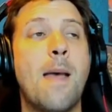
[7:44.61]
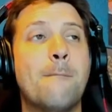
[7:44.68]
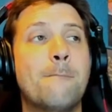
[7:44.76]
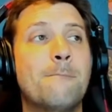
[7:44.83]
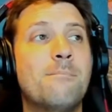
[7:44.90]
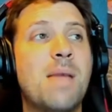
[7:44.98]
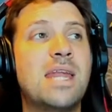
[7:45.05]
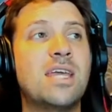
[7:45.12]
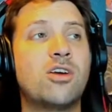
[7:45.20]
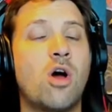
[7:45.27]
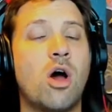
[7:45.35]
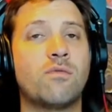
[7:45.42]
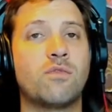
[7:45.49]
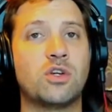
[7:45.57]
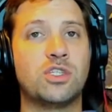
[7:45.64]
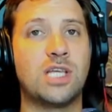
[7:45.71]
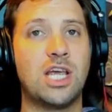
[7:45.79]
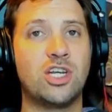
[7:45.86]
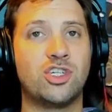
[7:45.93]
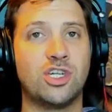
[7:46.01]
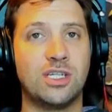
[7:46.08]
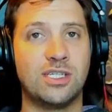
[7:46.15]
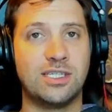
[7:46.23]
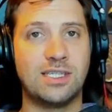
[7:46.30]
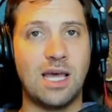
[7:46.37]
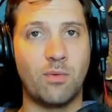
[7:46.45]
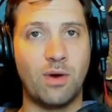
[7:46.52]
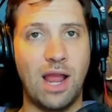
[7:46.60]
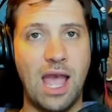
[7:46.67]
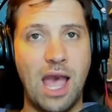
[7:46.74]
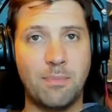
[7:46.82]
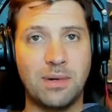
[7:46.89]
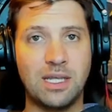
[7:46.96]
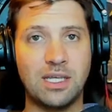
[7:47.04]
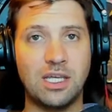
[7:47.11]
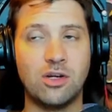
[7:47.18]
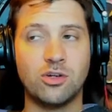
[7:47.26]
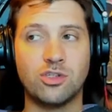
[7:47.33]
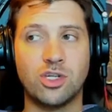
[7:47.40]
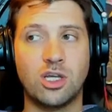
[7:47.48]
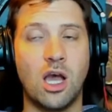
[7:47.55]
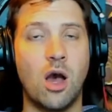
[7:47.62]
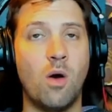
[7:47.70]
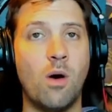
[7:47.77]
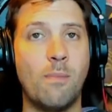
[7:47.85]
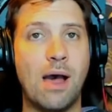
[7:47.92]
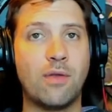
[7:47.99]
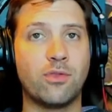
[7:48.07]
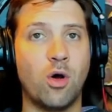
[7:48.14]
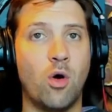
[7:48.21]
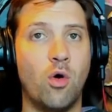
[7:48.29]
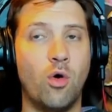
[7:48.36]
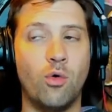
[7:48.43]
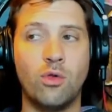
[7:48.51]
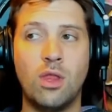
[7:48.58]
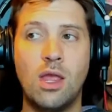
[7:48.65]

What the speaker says: many conversations that were happening years ago about the whole,